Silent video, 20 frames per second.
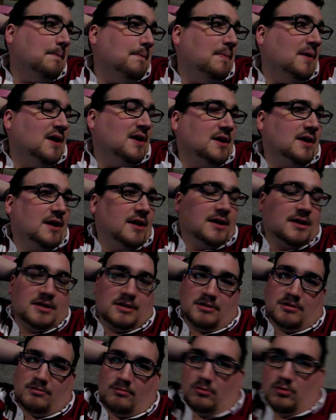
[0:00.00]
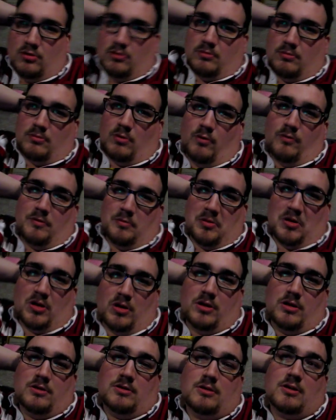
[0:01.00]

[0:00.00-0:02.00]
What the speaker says: But it will hopefully be good,